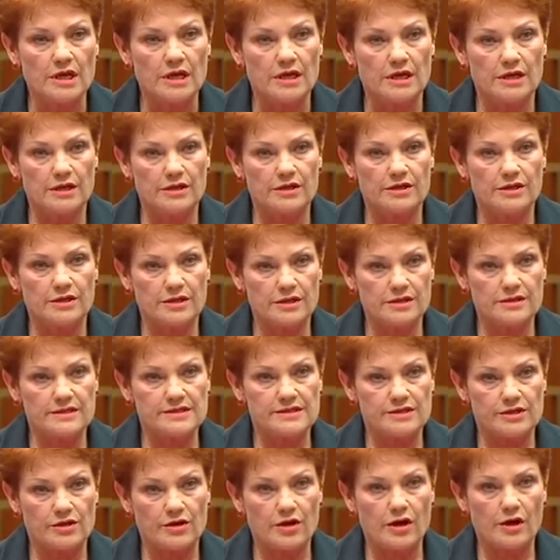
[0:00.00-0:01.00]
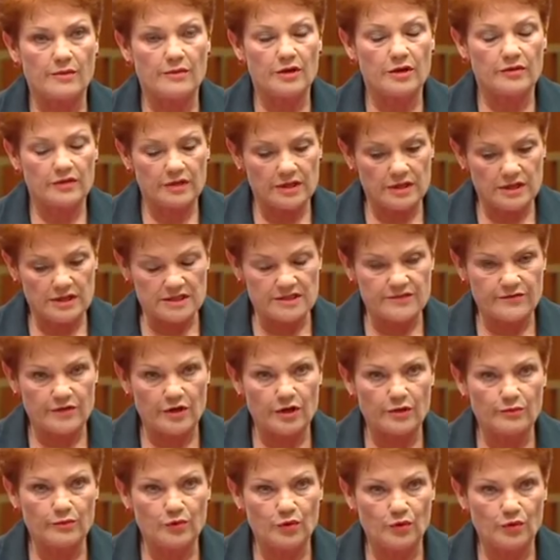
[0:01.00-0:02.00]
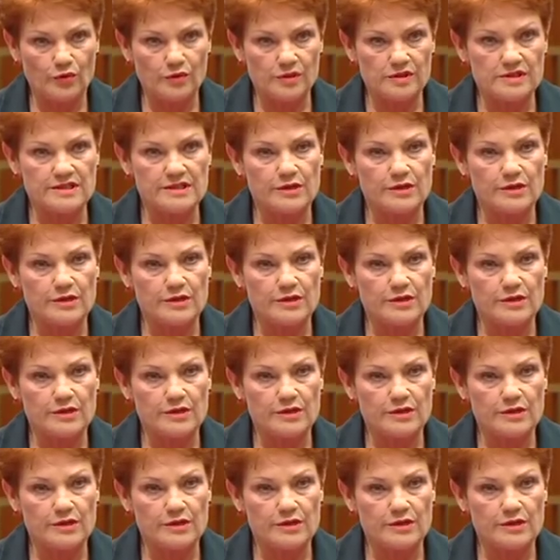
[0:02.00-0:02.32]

in a year's time, and I think that's very important,